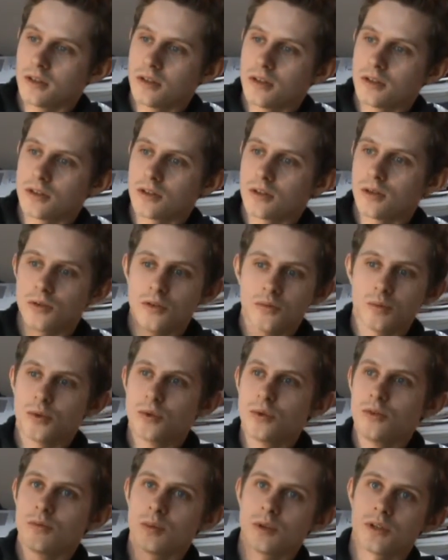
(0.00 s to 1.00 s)
linked to
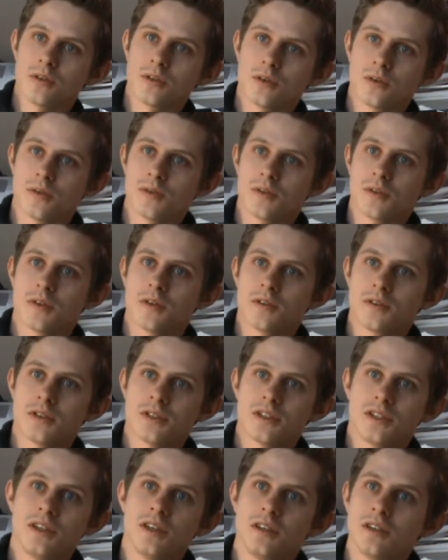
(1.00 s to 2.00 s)
improvement of
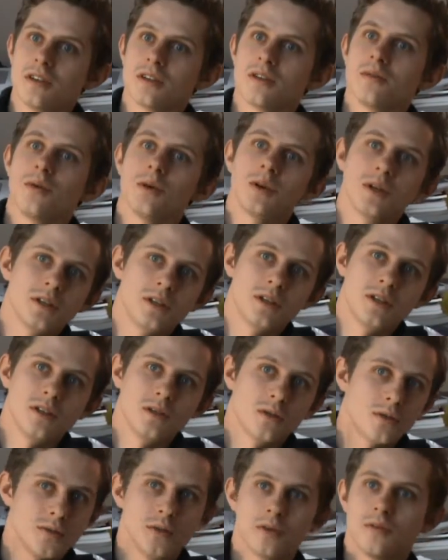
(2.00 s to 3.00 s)
signal quality
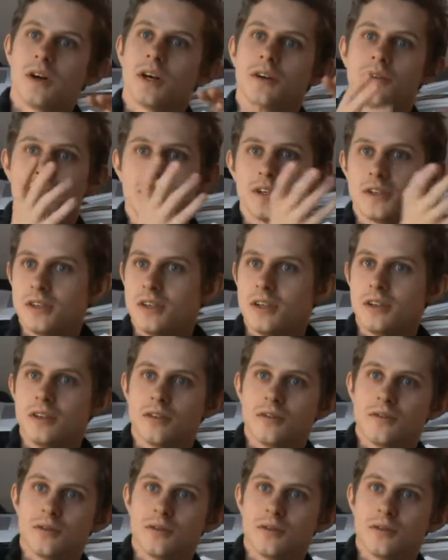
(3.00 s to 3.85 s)
of your Wi-Fi signal,